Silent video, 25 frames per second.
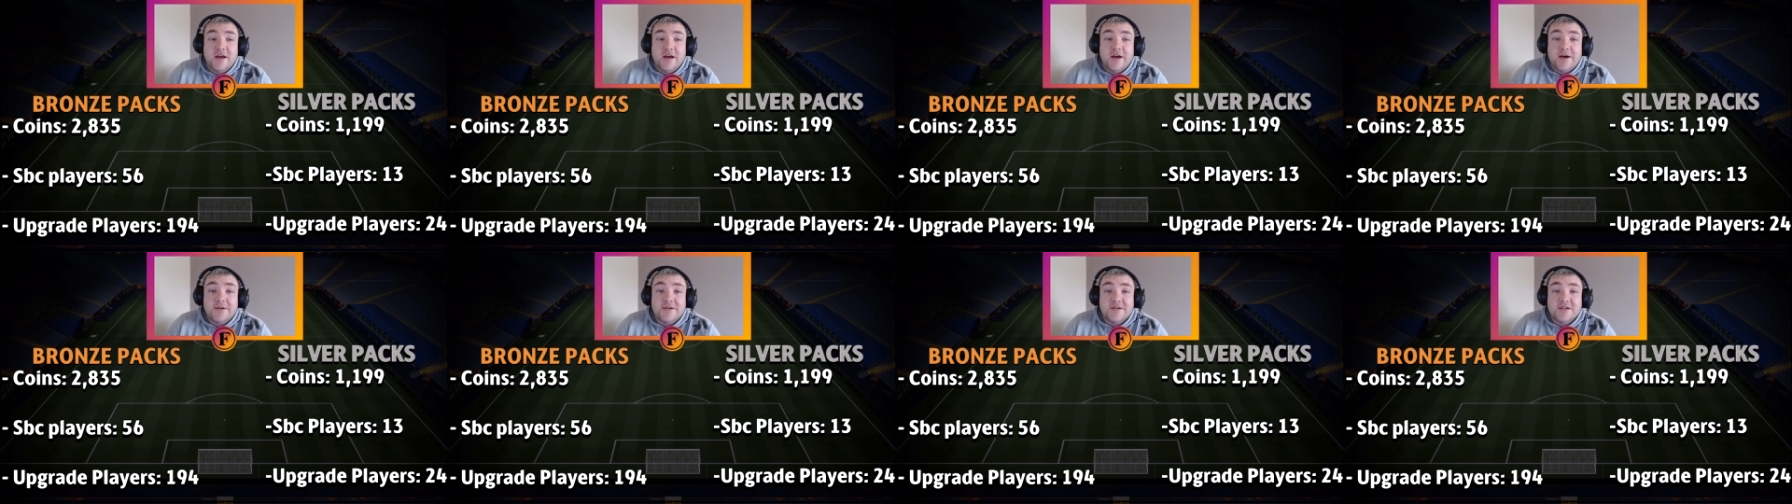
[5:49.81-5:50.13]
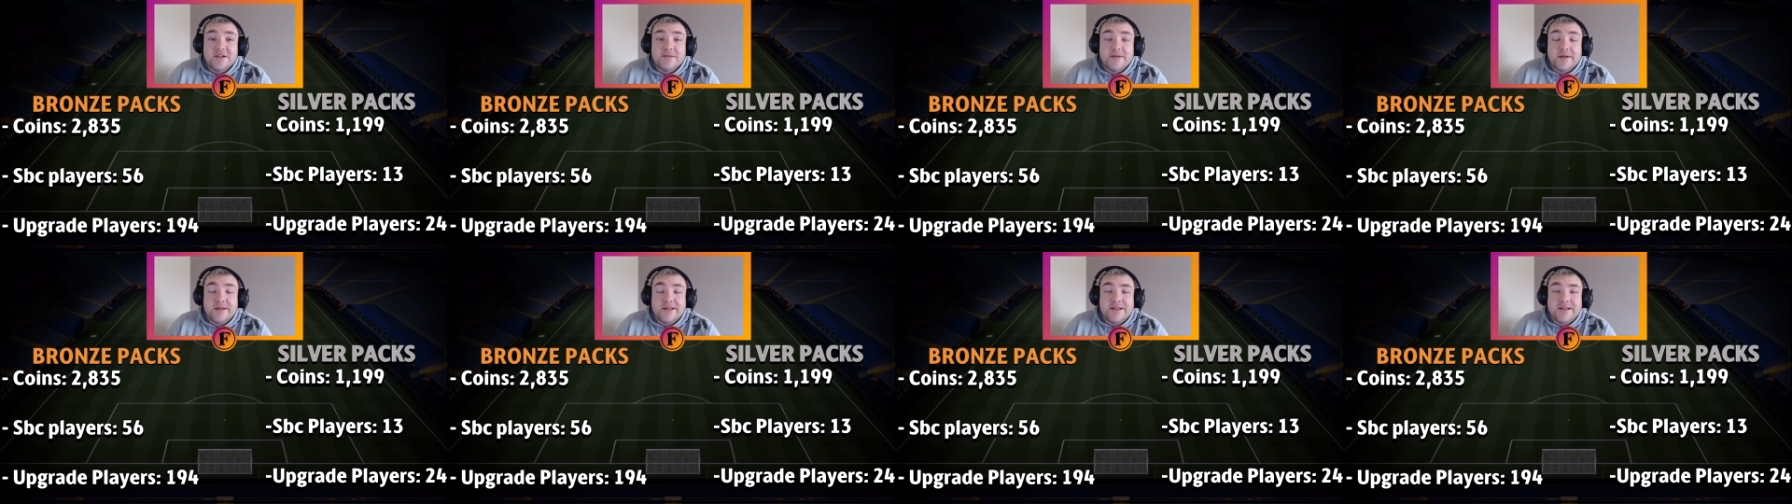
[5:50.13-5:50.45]
I was
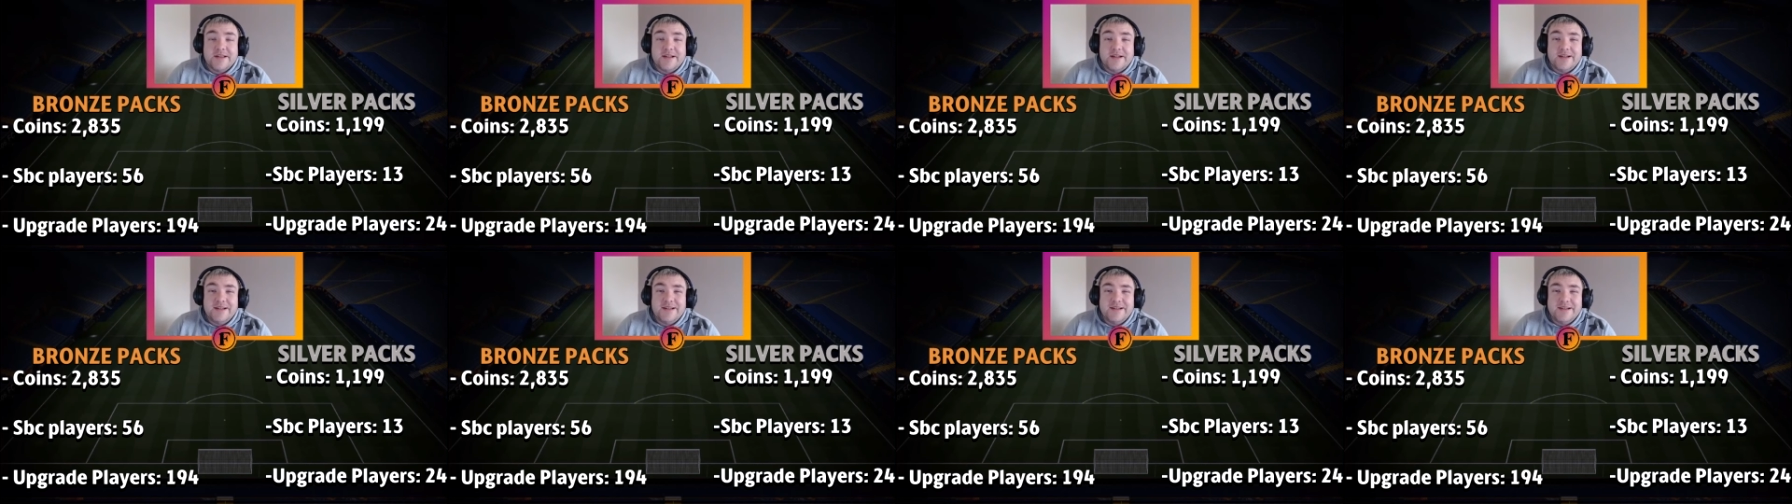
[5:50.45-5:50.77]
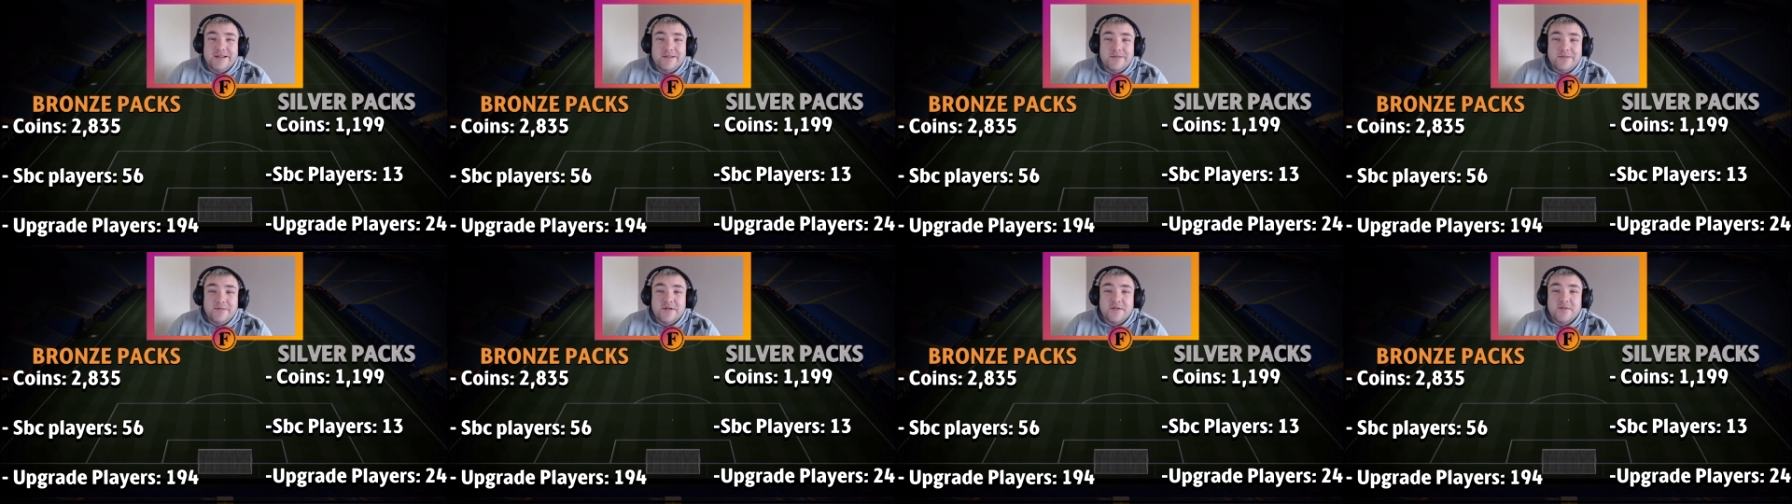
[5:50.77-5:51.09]
expecting a
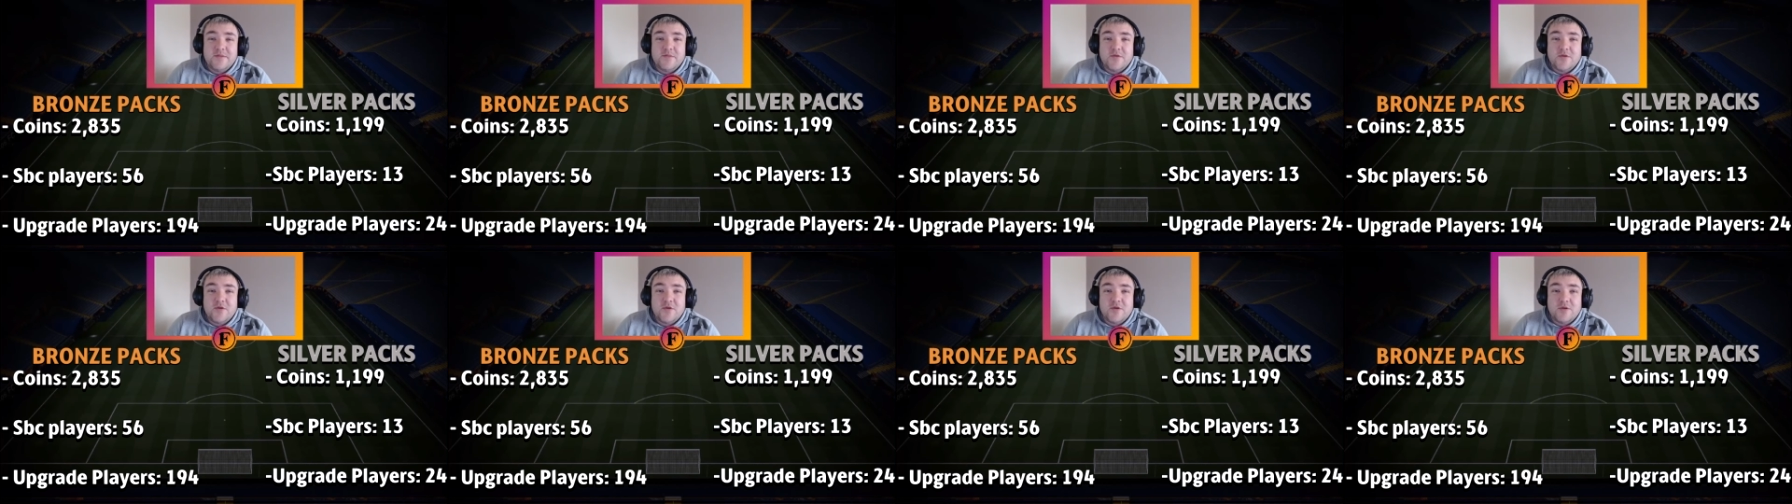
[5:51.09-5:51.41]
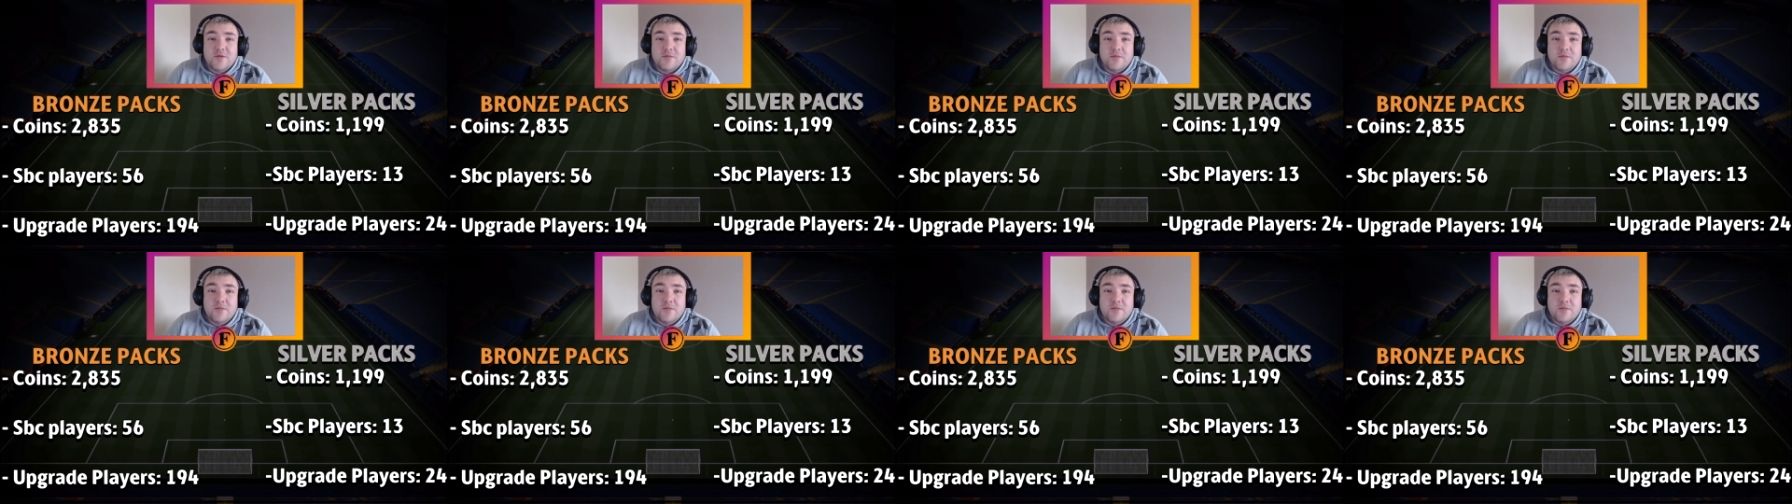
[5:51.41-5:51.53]
little bit more,